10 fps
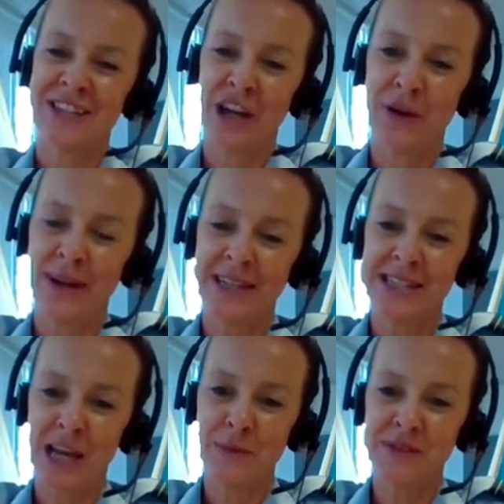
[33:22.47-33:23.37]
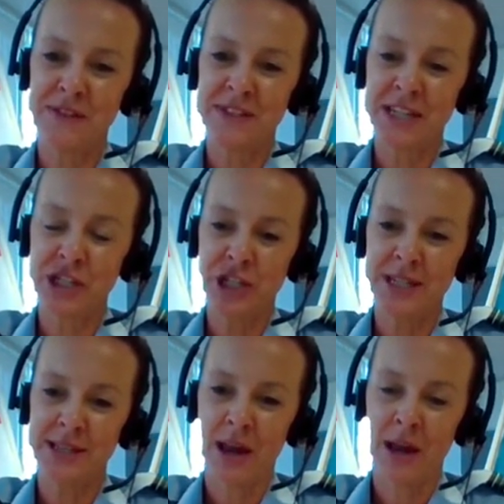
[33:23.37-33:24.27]
So in terms of
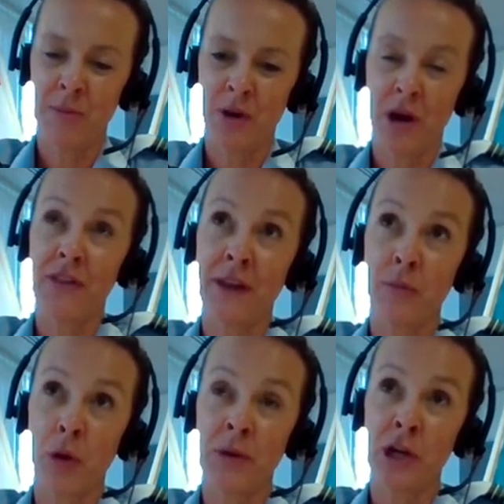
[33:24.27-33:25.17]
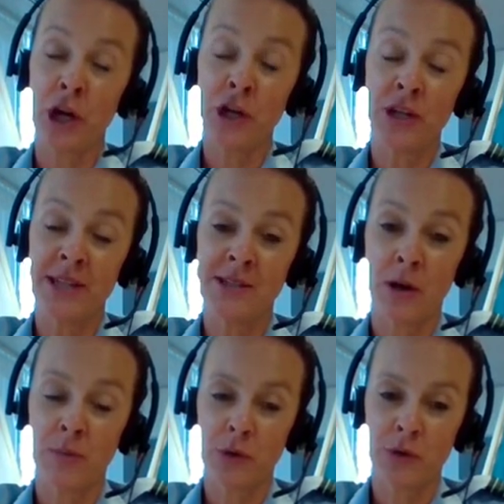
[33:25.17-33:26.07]
synergies, I think probably a good
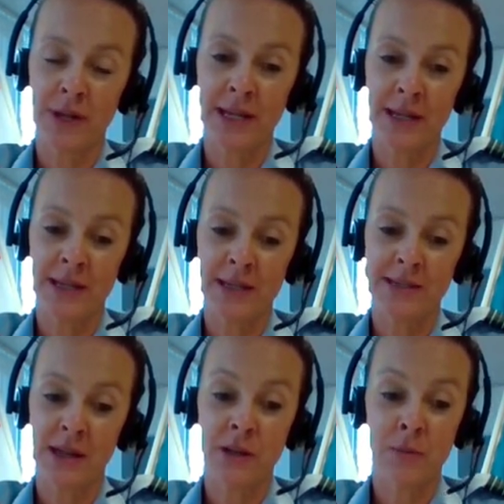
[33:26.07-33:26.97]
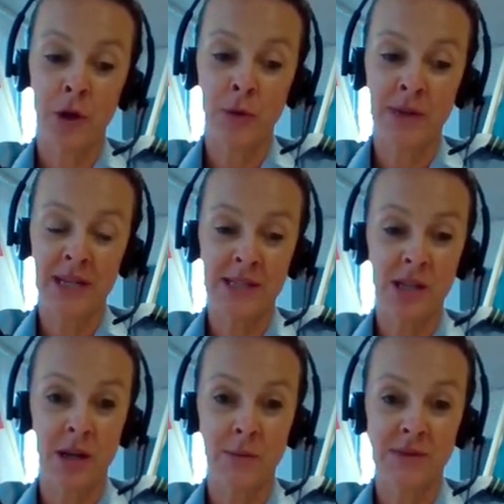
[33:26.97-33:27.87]
example is at the moment in
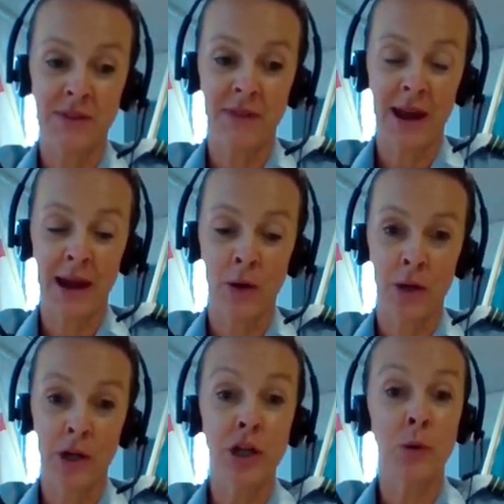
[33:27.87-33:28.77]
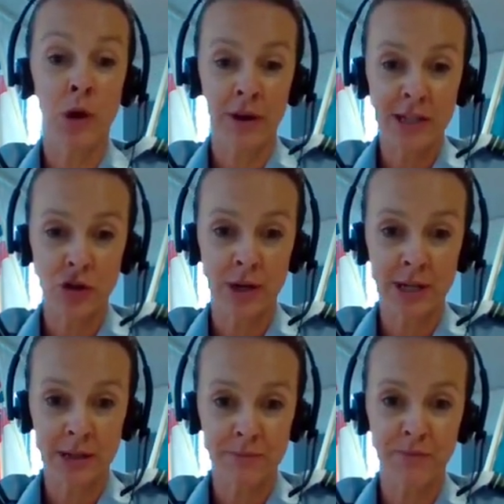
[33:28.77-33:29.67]
terms of our QRA
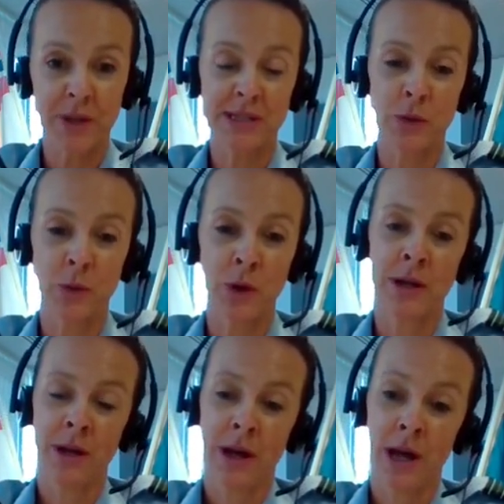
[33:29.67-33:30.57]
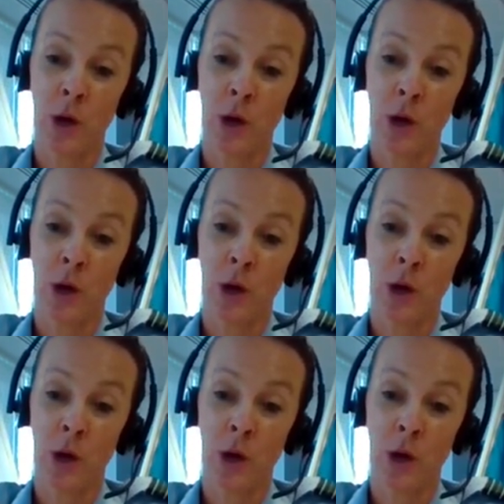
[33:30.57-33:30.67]
training, as it were.